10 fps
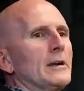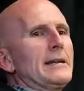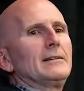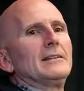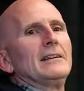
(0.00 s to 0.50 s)
You
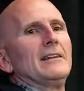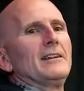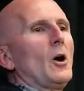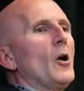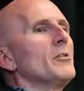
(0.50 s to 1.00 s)
know,
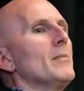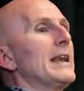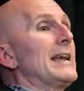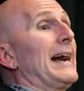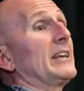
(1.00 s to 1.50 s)
all the
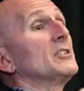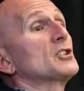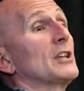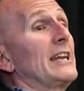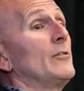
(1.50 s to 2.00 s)
money I could
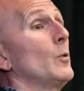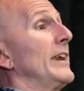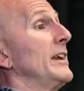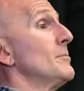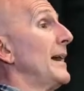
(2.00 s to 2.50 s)
save went
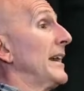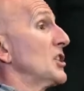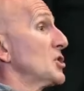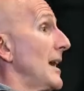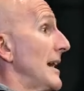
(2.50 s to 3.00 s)
into buying
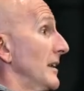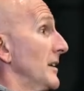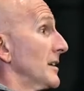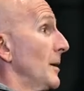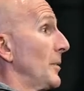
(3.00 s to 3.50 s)
stock in the
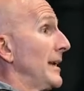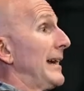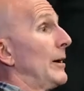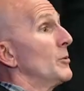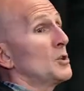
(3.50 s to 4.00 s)
company. I
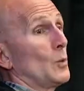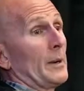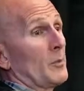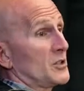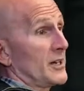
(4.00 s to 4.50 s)
own 20%
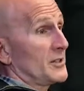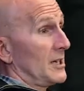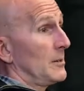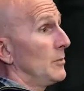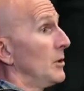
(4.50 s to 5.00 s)
of
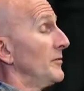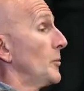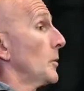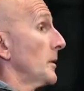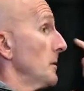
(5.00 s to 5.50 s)
Tomball
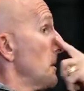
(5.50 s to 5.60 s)
Ford.